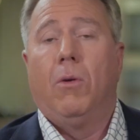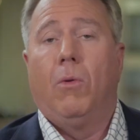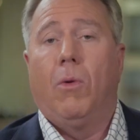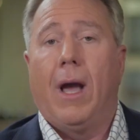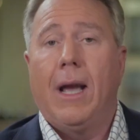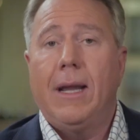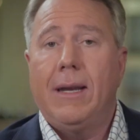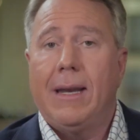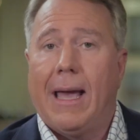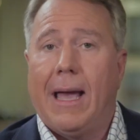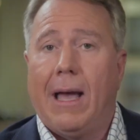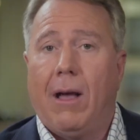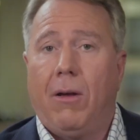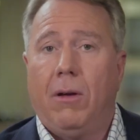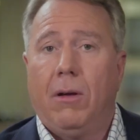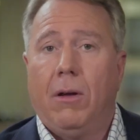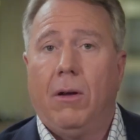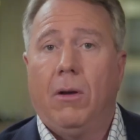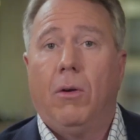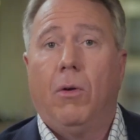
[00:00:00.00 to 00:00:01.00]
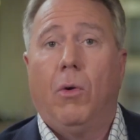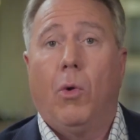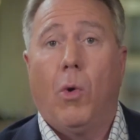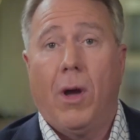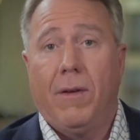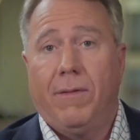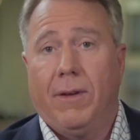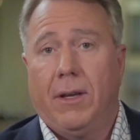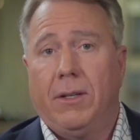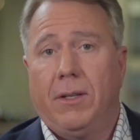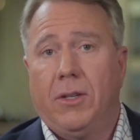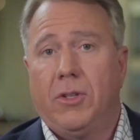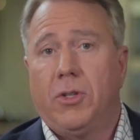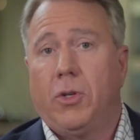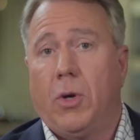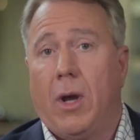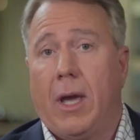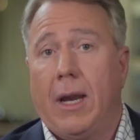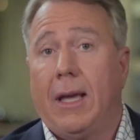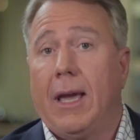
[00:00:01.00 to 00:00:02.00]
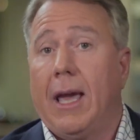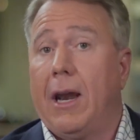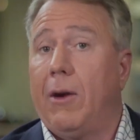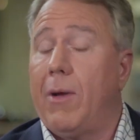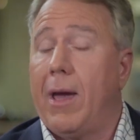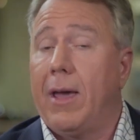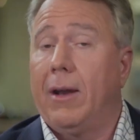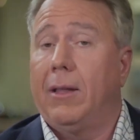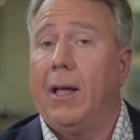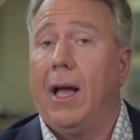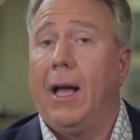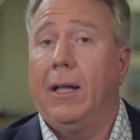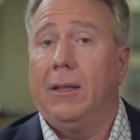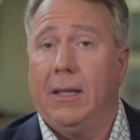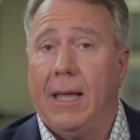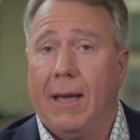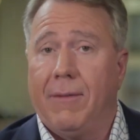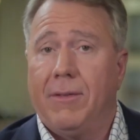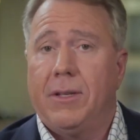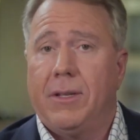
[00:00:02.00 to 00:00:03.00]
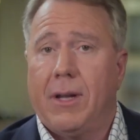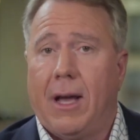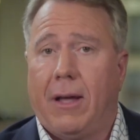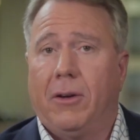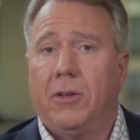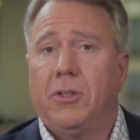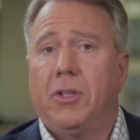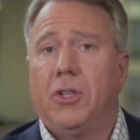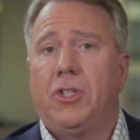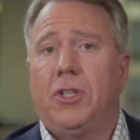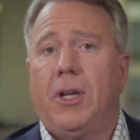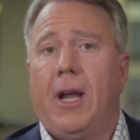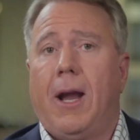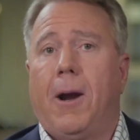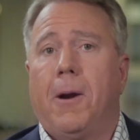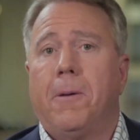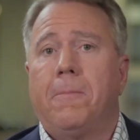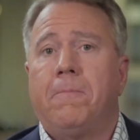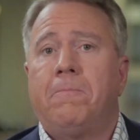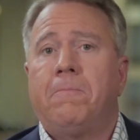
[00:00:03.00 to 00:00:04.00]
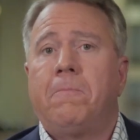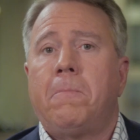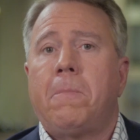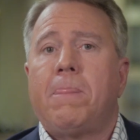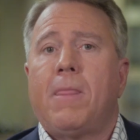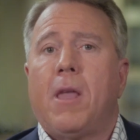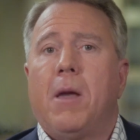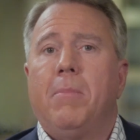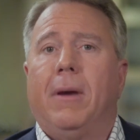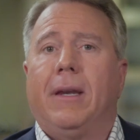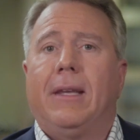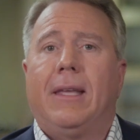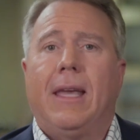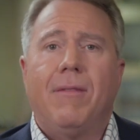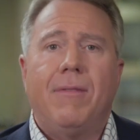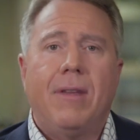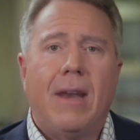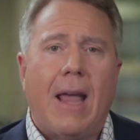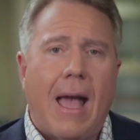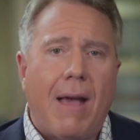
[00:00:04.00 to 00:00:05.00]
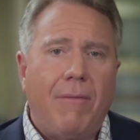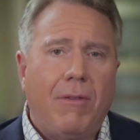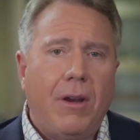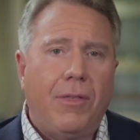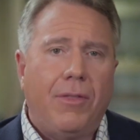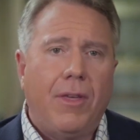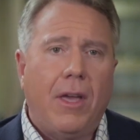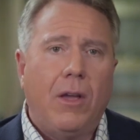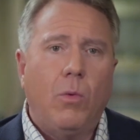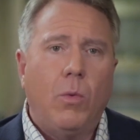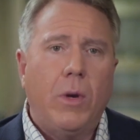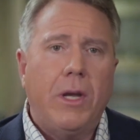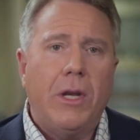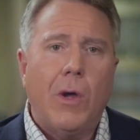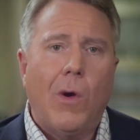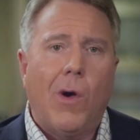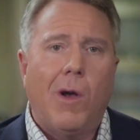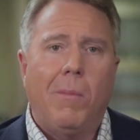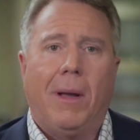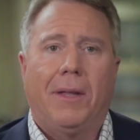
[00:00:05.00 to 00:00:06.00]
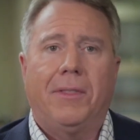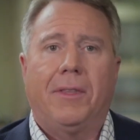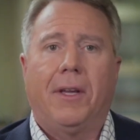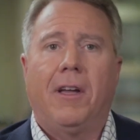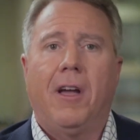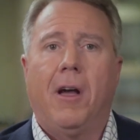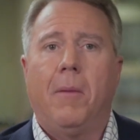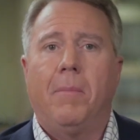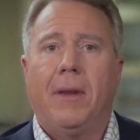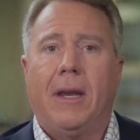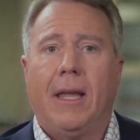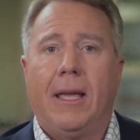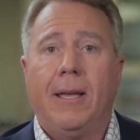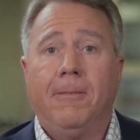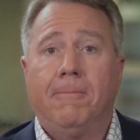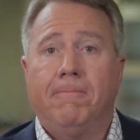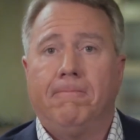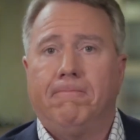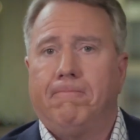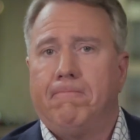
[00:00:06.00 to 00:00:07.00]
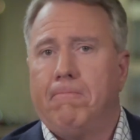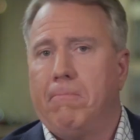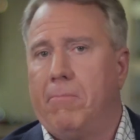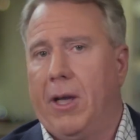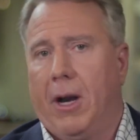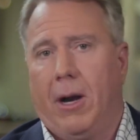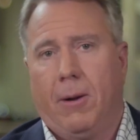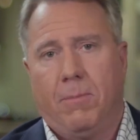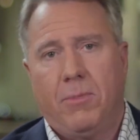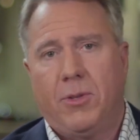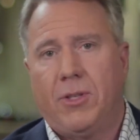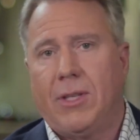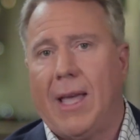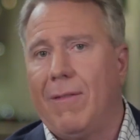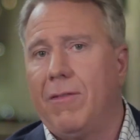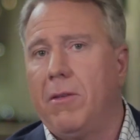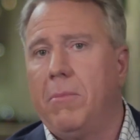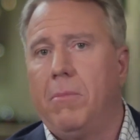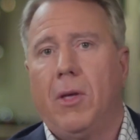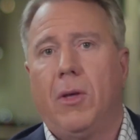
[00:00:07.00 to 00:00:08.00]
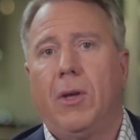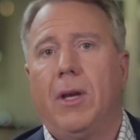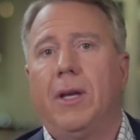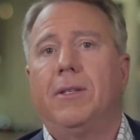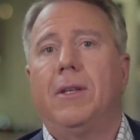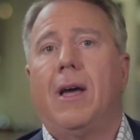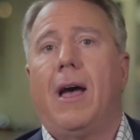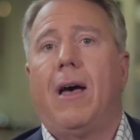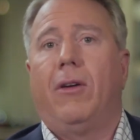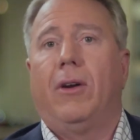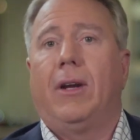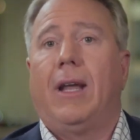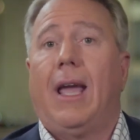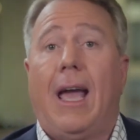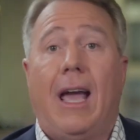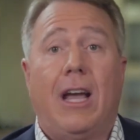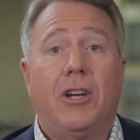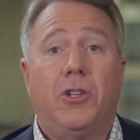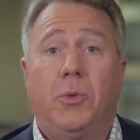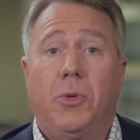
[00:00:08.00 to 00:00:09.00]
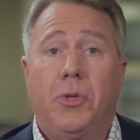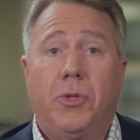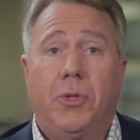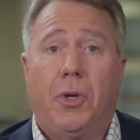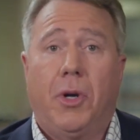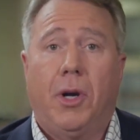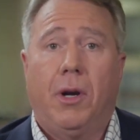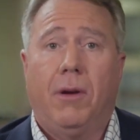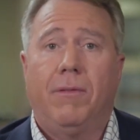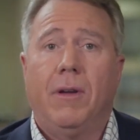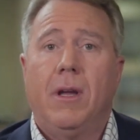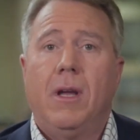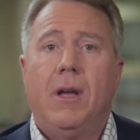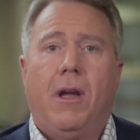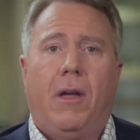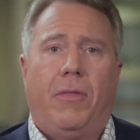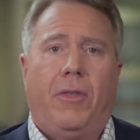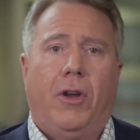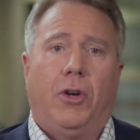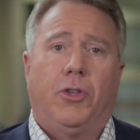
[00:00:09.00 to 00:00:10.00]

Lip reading: Right now, Roivant is trading at around $11 a share. But given everything we know about the company, their $7 billion cash reserve, their